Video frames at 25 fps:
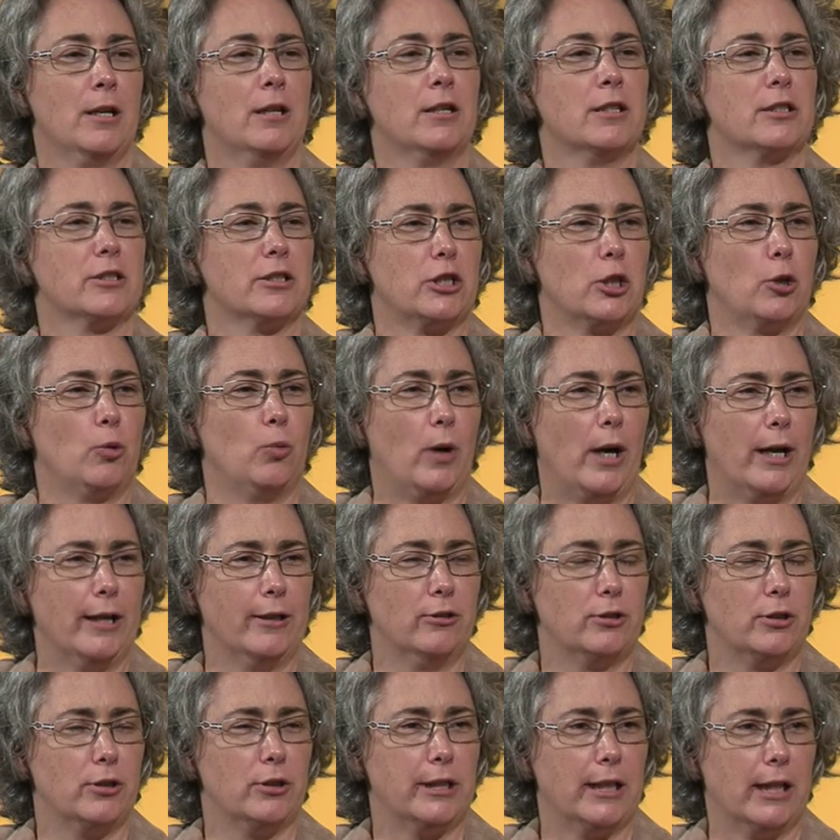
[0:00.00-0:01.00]
So why
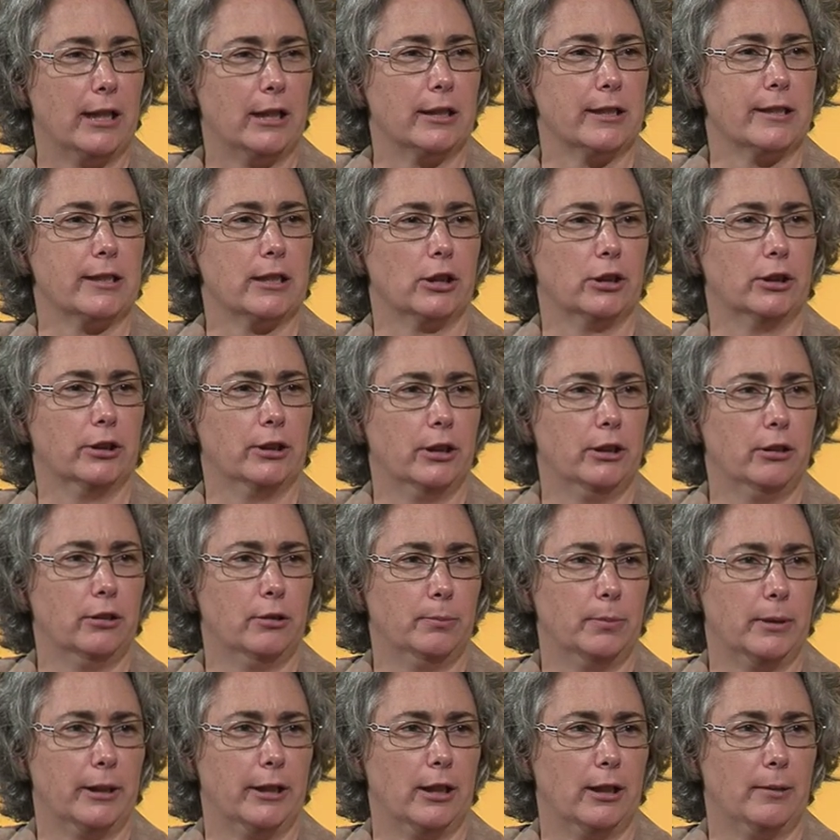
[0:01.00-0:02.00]
don't you tell us a
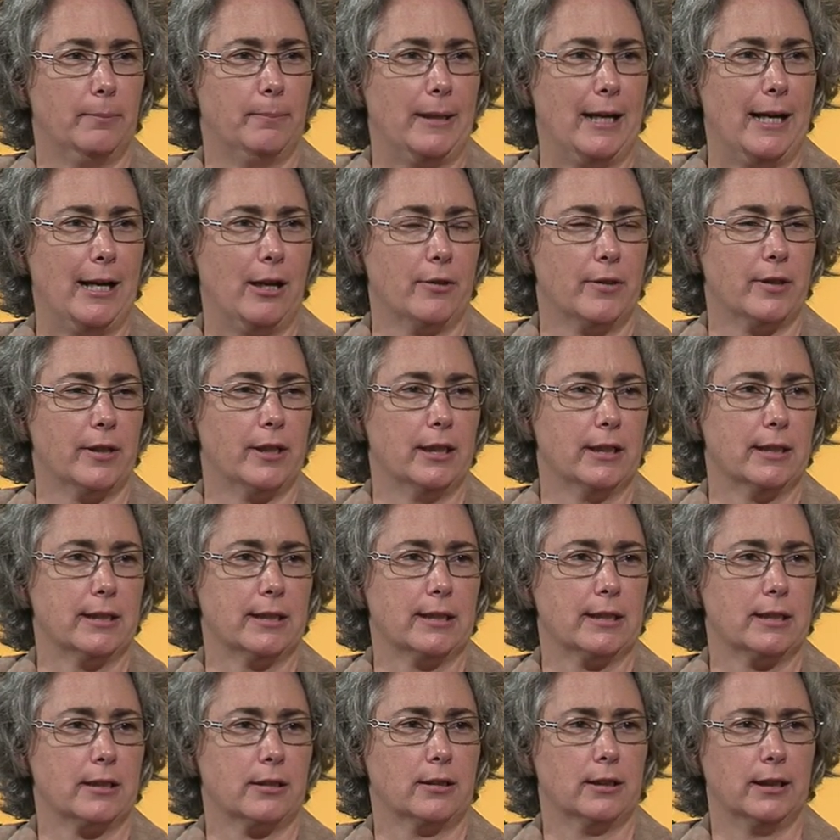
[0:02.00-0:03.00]
little bit about
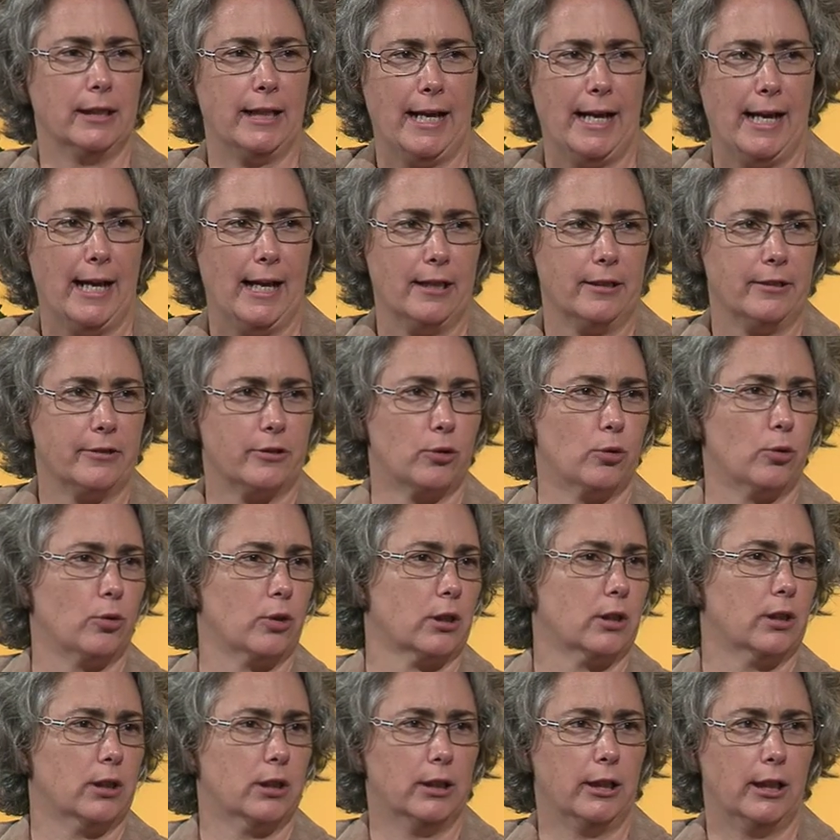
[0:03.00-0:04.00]
this class
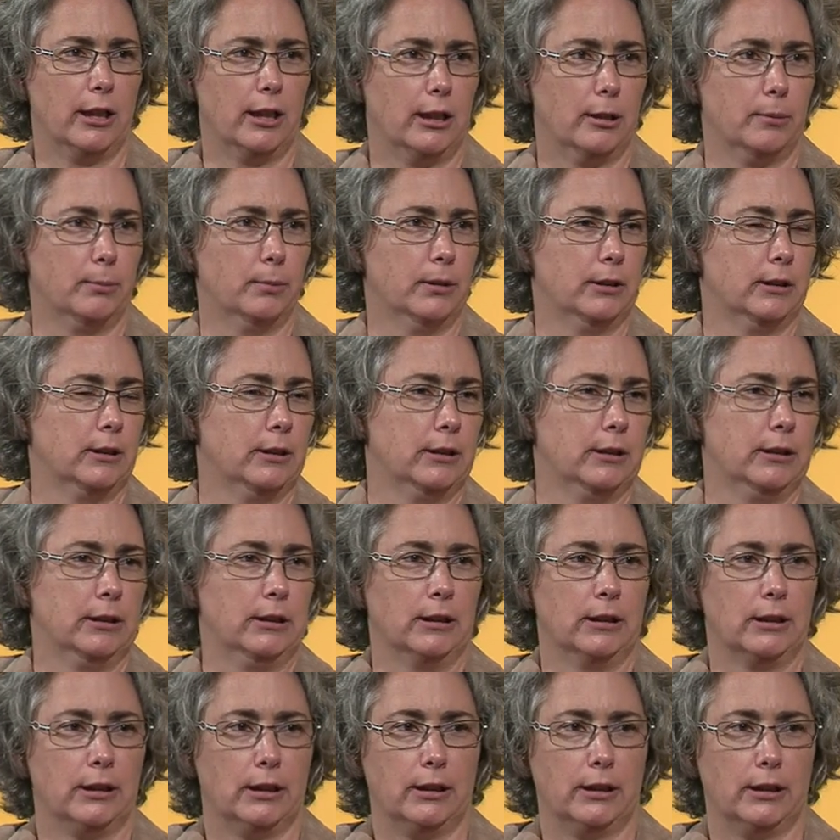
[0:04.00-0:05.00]
or club
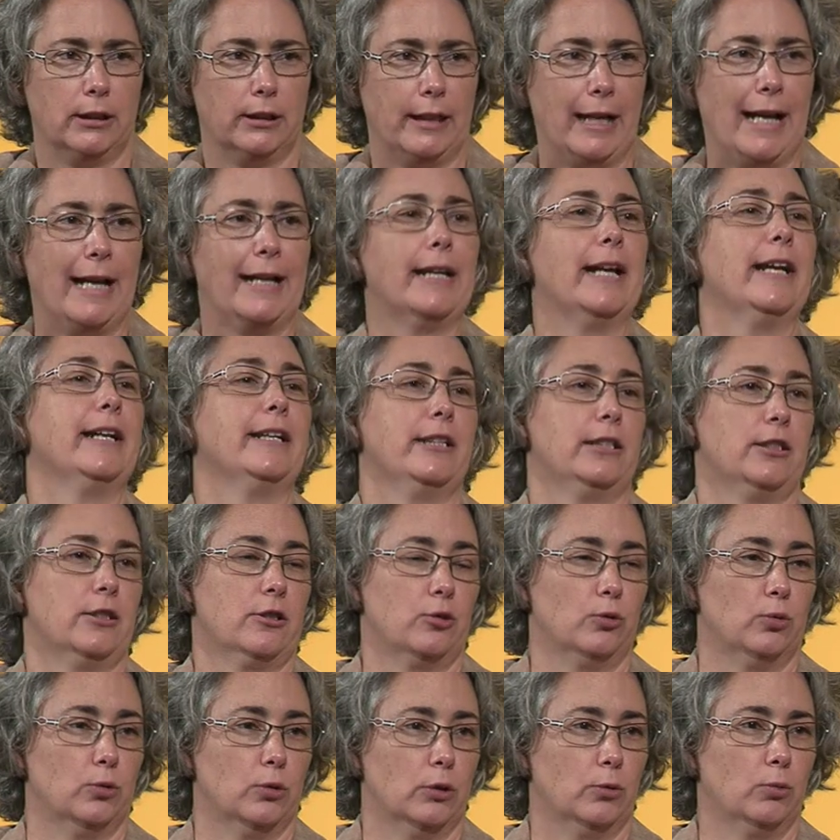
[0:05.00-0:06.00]
at any
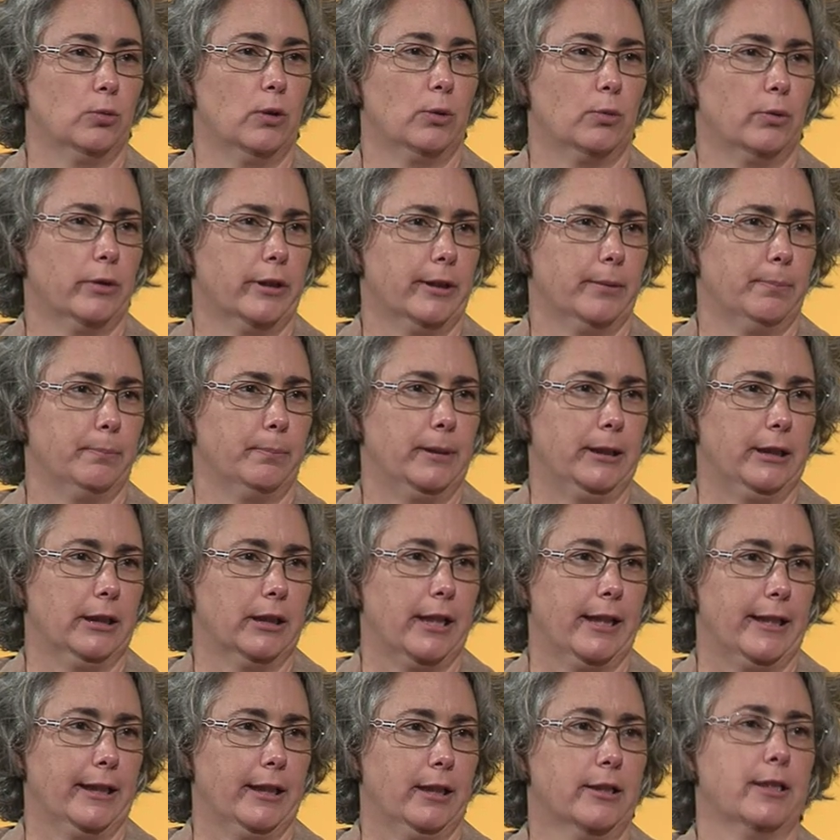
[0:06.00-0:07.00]
school? What would it be
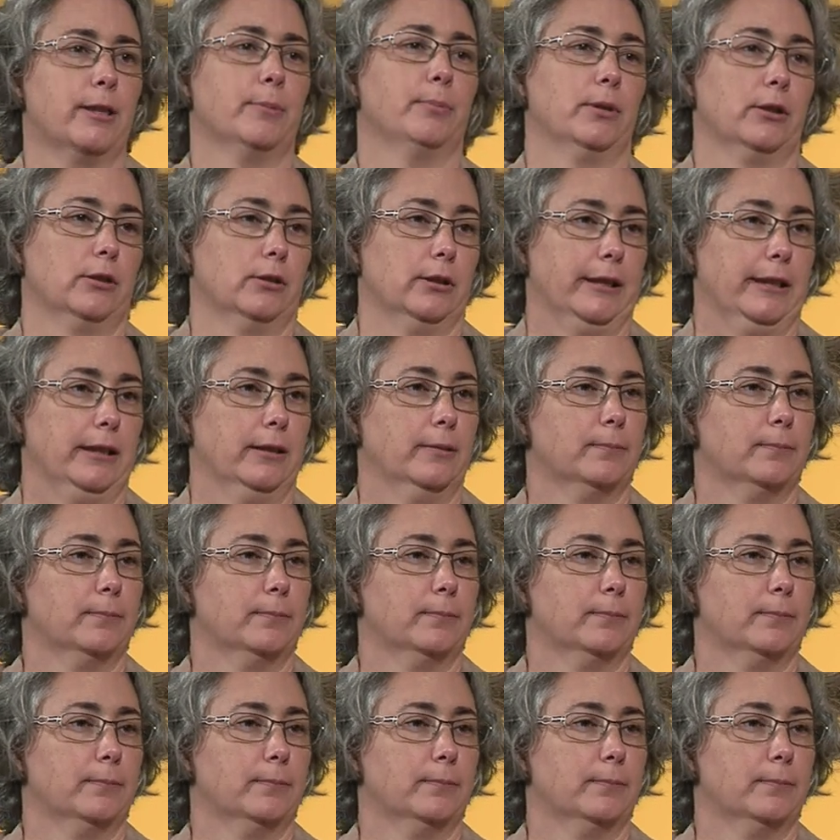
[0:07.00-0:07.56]
like typically?